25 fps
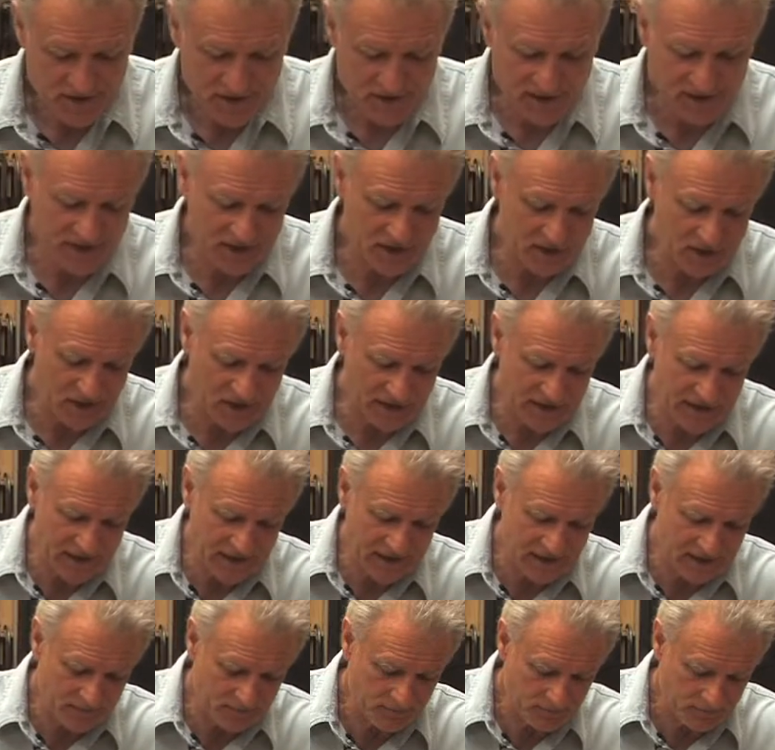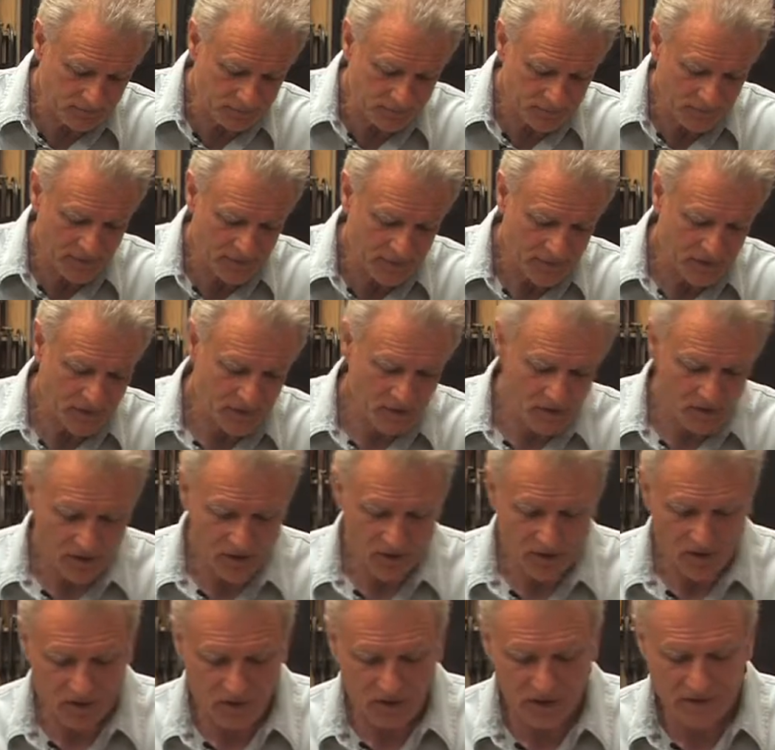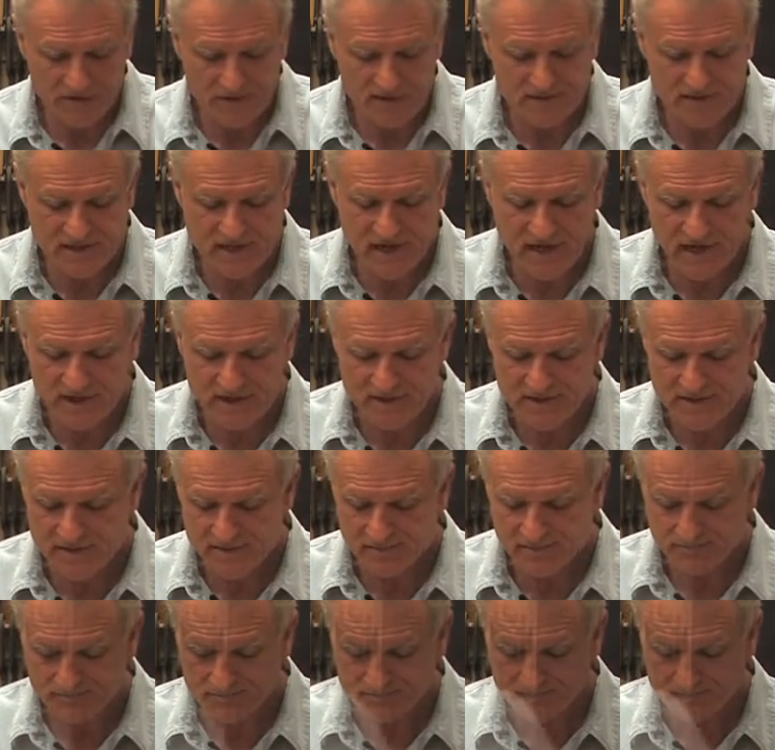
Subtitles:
and clean on the sides.